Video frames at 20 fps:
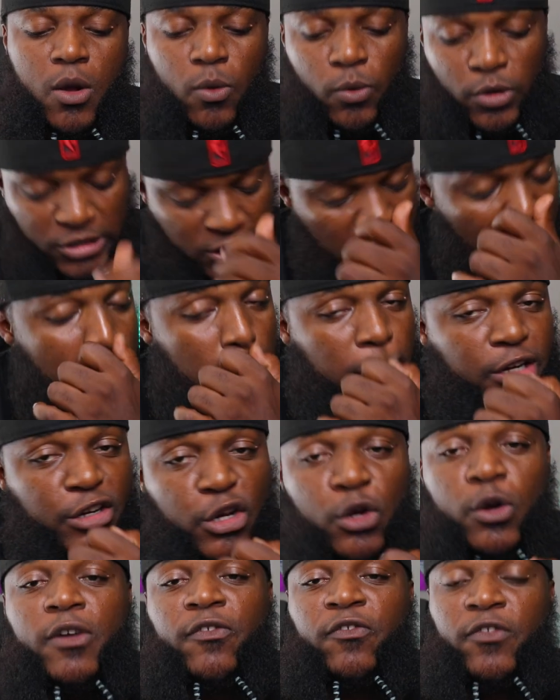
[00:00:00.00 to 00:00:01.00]
Would y'all
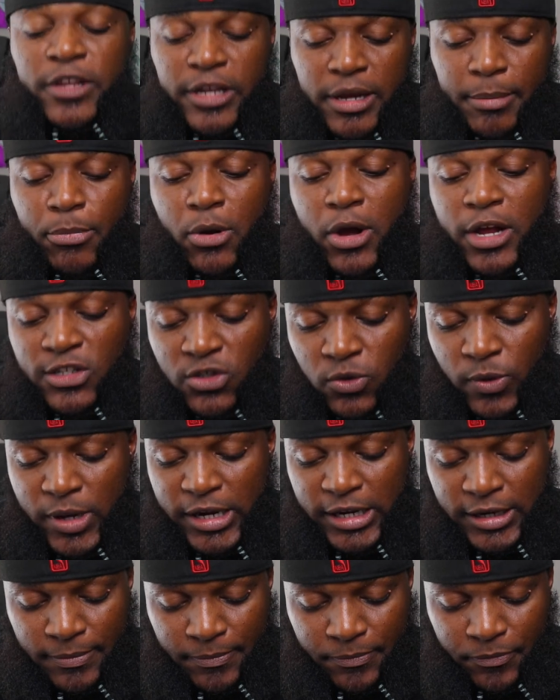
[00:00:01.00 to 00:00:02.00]
do it for your boy
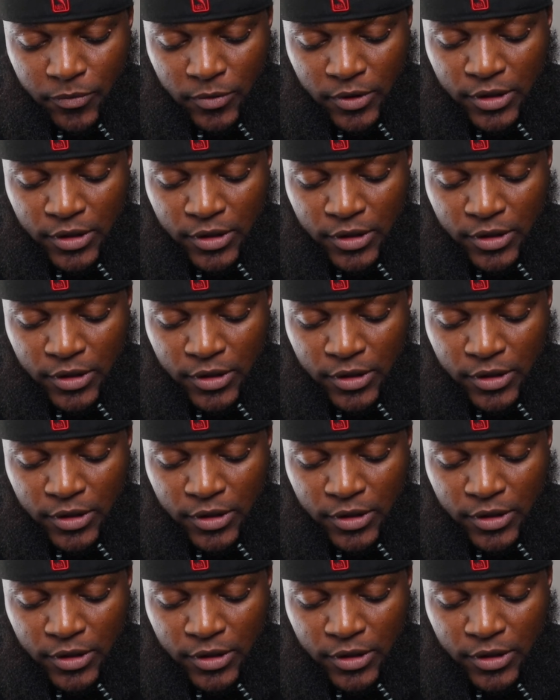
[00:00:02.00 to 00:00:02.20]
Twigga?